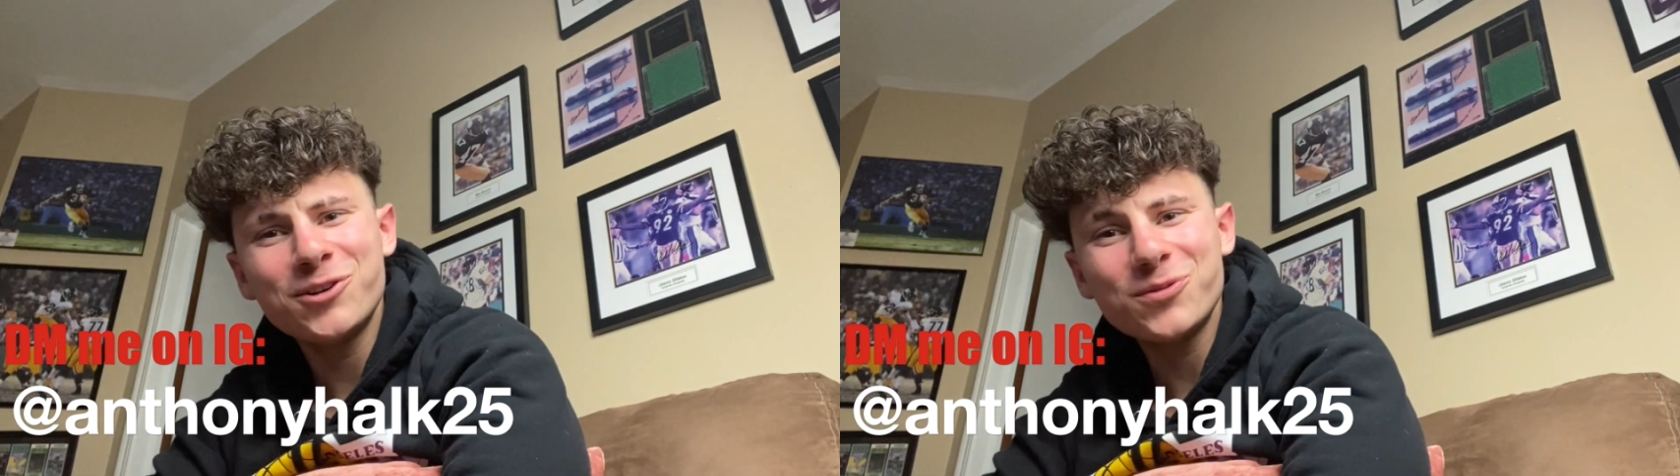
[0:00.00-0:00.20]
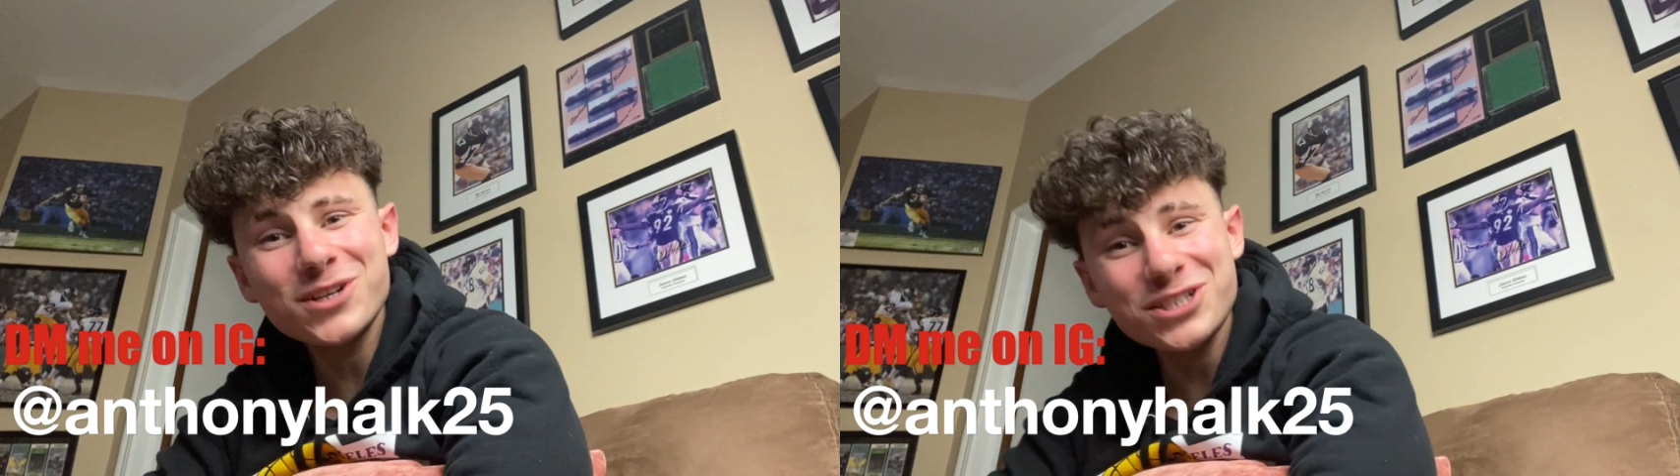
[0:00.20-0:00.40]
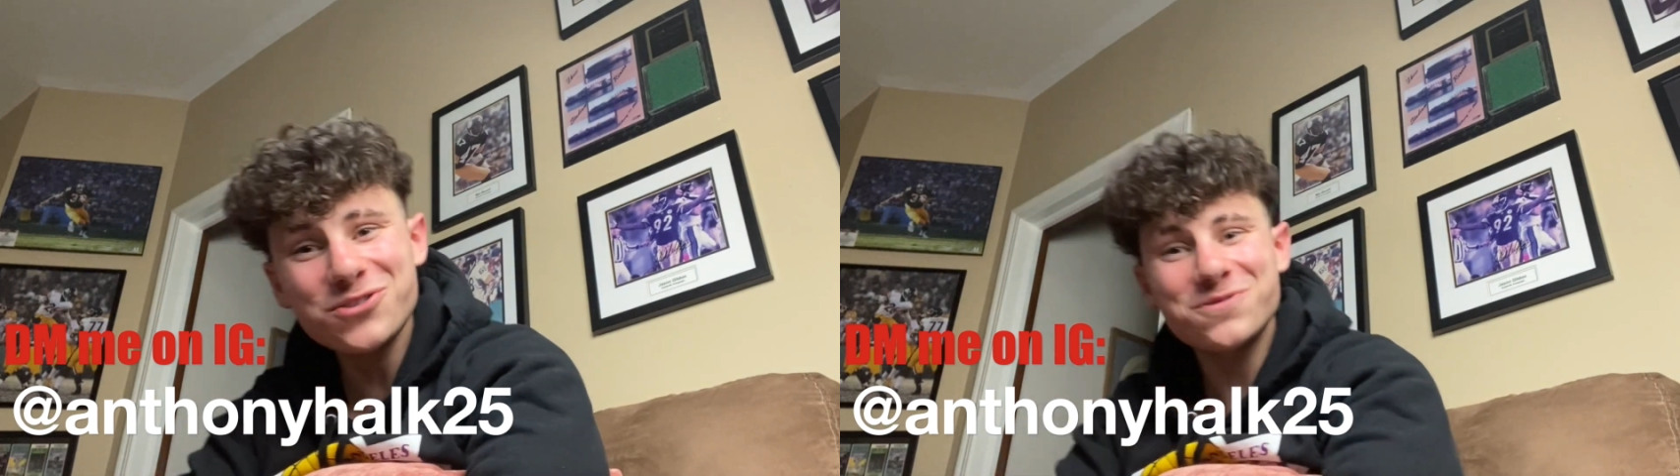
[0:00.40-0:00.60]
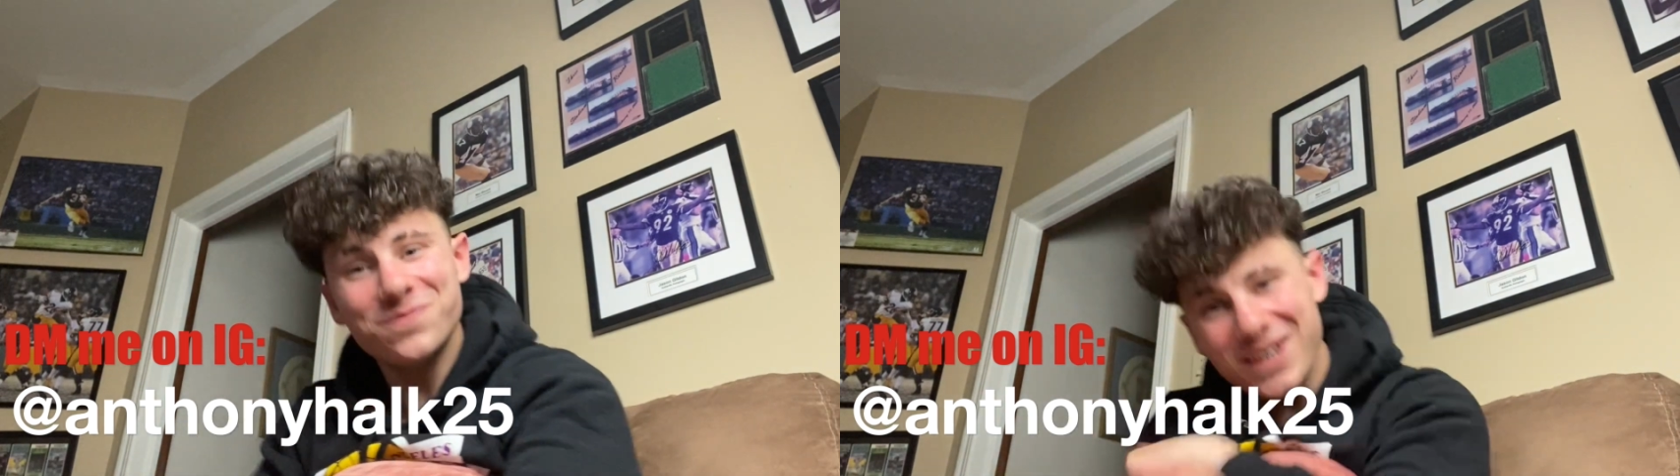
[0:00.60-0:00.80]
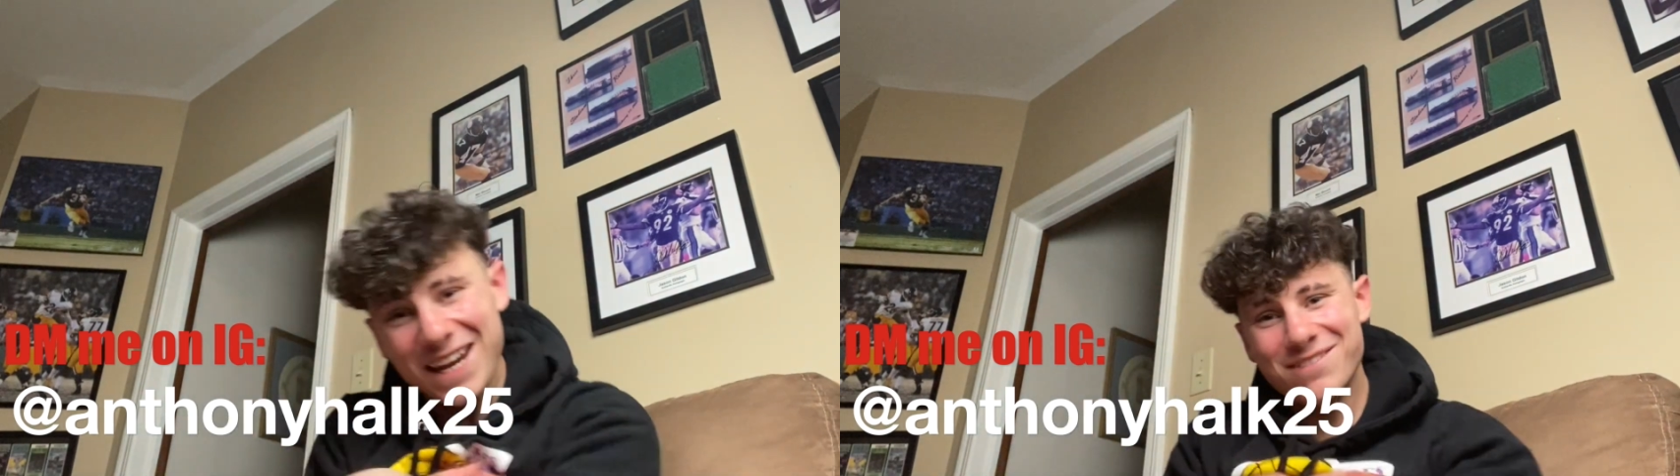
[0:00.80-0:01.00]
What you
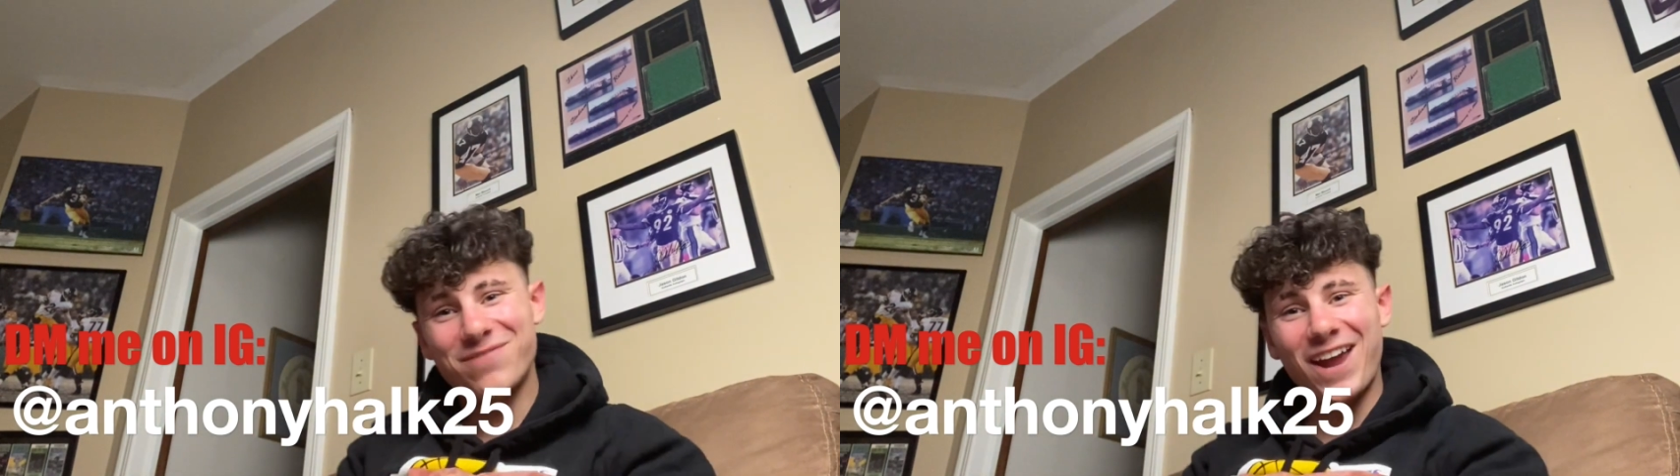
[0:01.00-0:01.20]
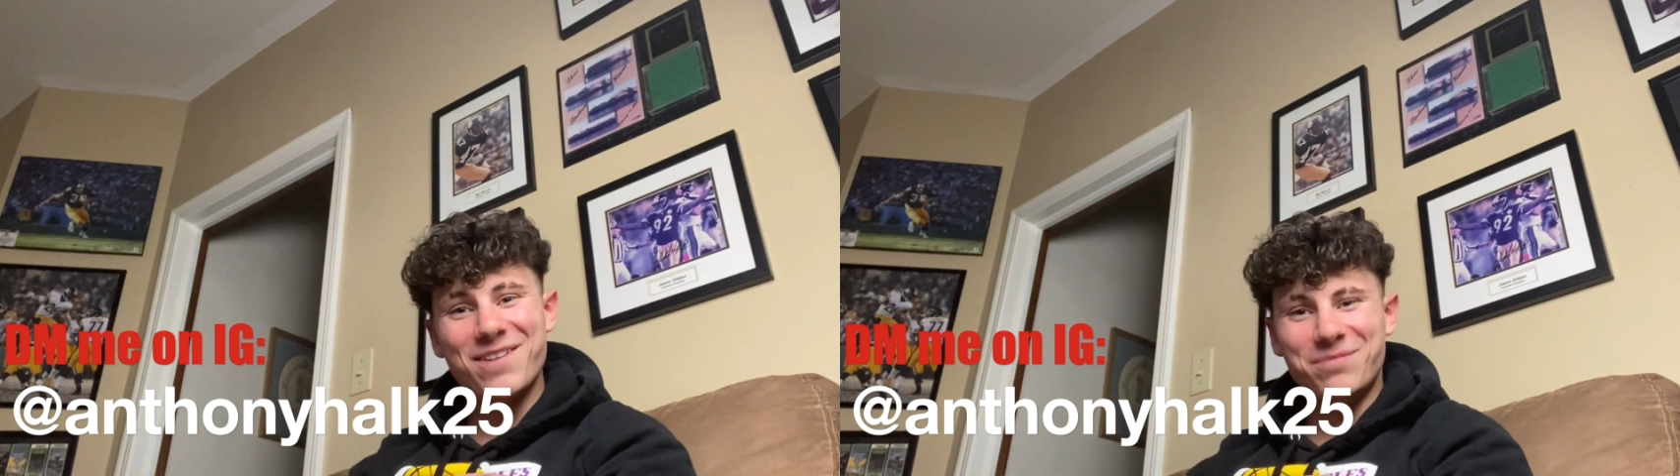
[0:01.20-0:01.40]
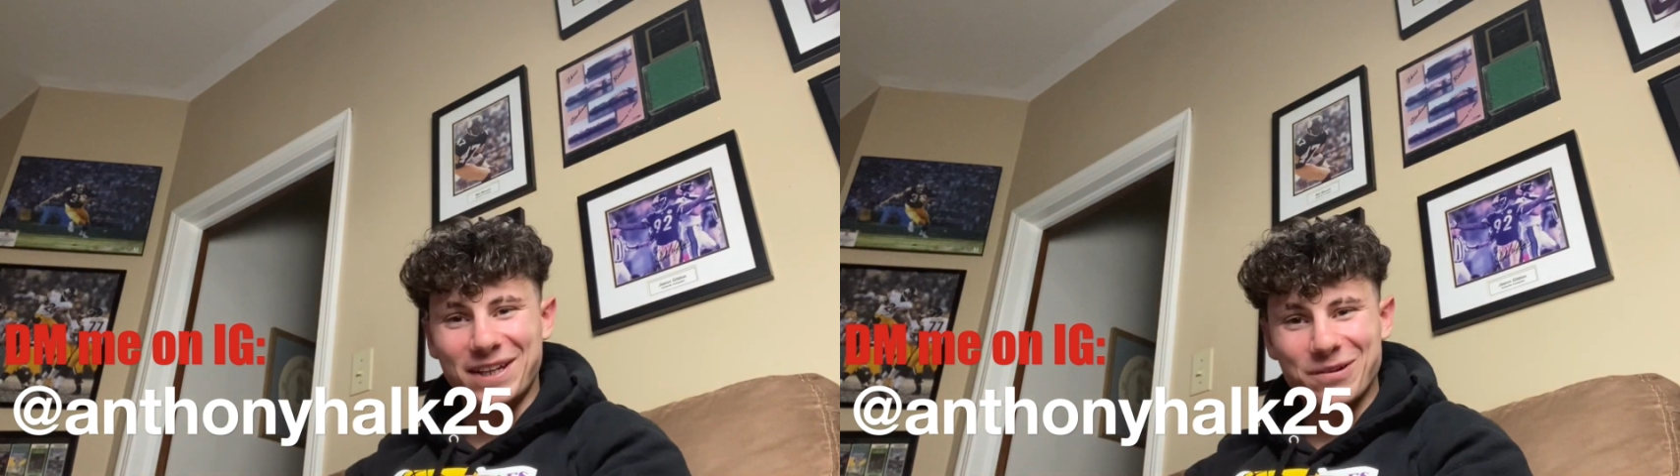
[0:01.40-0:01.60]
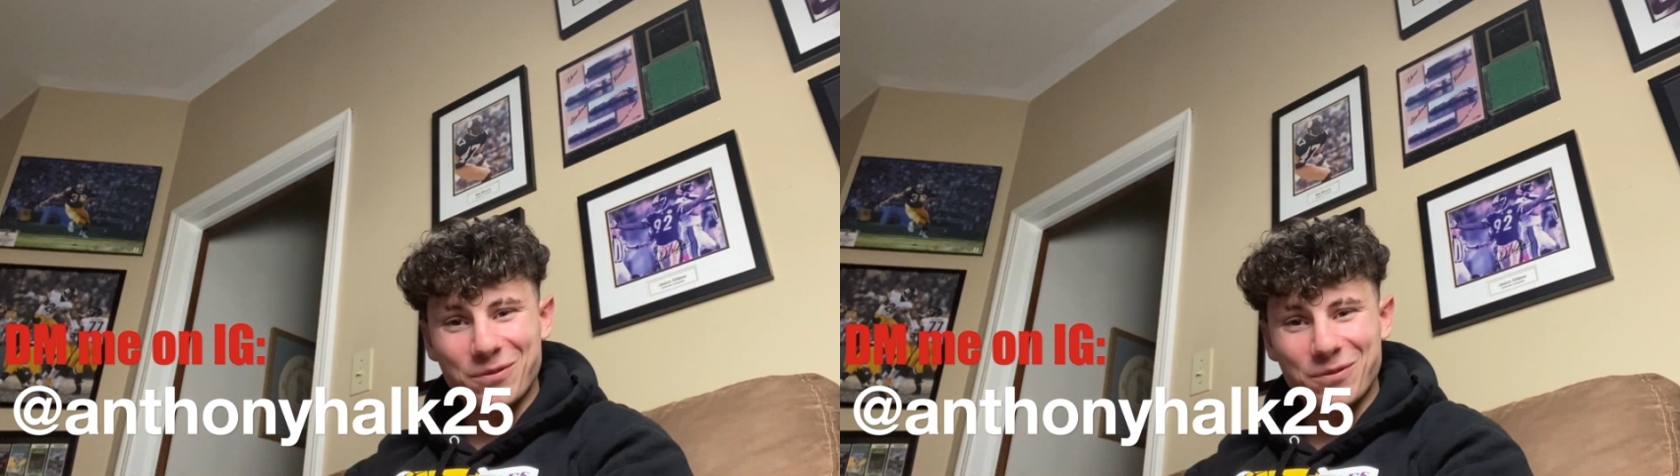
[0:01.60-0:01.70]
mean, baby?